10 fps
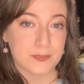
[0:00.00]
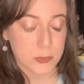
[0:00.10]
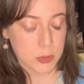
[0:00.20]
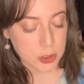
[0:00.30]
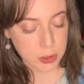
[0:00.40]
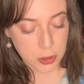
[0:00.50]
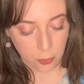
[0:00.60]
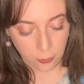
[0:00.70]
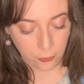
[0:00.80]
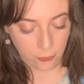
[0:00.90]

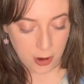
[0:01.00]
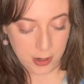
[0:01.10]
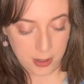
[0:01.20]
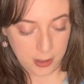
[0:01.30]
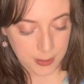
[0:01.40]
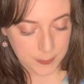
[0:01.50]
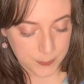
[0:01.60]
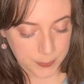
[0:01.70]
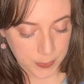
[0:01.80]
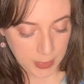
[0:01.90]
so far.
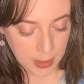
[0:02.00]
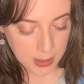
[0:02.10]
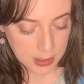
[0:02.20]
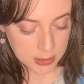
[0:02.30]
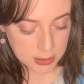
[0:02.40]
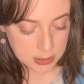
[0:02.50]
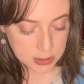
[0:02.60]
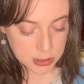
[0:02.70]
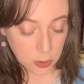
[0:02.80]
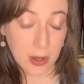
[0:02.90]

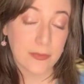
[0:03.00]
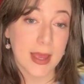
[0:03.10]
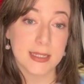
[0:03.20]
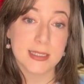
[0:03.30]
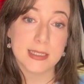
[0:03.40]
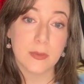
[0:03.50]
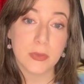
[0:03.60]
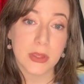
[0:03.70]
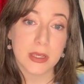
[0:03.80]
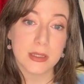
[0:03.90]
So I've had some
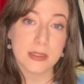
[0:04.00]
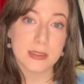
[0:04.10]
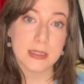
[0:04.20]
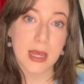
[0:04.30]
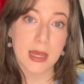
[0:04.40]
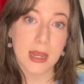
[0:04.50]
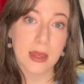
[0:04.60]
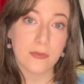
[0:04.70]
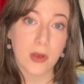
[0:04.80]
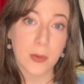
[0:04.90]
things that
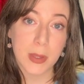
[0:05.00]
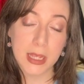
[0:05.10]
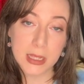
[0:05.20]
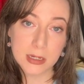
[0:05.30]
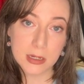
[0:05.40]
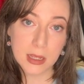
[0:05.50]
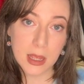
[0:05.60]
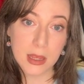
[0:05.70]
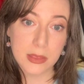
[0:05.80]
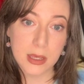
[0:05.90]
have come in
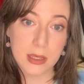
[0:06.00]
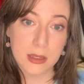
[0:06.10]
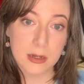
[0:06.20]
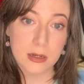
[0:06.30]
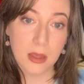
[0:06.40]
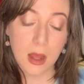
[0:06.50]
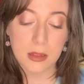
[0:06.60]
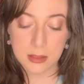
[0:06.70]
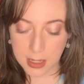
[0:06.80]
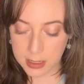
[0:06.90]
and then a
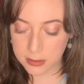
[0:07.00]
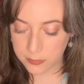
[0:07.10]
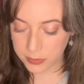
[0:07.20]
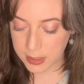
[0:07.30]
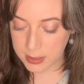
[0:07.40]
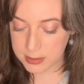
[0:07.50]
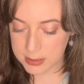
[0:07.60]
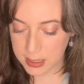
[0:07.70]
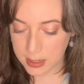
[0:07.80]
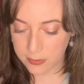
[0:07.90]
lot of things
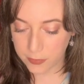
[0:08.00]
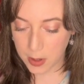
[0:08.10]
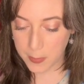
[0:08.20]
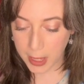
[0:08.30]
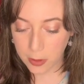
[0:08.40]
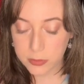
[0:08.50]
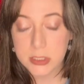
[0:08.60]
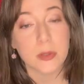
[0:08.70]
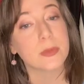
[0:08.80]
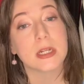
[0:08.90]
that have come out.
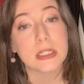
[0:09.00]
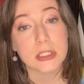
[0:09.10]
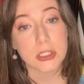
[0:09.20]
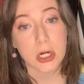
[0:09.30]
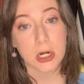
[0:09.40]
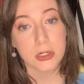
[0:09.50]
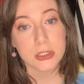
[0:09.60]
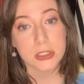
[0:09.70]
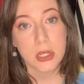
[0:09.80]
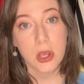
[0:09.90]
So I'm going to
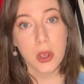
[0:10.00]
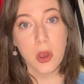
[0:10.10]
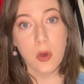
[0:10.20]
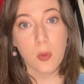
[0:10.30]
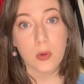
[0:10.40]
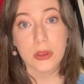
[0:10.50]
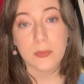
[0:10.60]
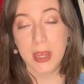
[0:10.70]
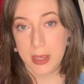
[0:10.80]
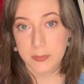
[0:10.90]
start with
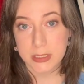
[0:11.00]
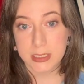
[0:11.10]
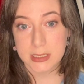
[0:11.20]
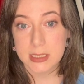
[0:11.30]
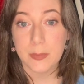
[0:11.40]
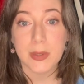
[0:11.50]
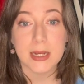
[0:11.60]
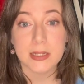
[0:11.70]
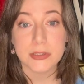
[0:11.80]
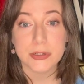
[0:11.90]
my empties. I'm going to
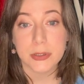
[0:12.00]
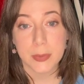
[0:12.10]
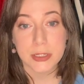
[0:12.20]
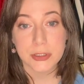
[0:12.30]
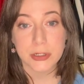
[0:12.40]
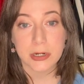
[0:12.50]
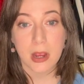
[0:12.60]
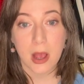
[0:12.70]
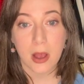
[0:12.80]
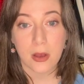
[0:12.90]
insert a picture
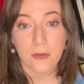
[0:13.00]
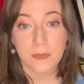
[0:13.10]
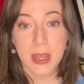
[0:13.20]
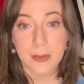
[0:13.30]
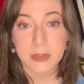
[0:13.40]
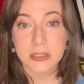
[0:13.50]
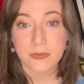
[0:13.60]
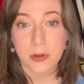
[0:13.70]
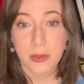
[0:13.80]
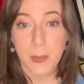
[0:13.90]
of my empties
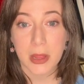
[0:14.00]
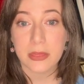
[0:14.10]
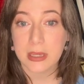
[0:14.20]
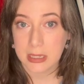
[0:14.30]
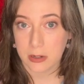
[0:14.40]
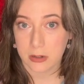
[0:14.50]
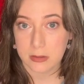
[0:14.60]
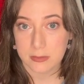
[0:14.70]
for the month here.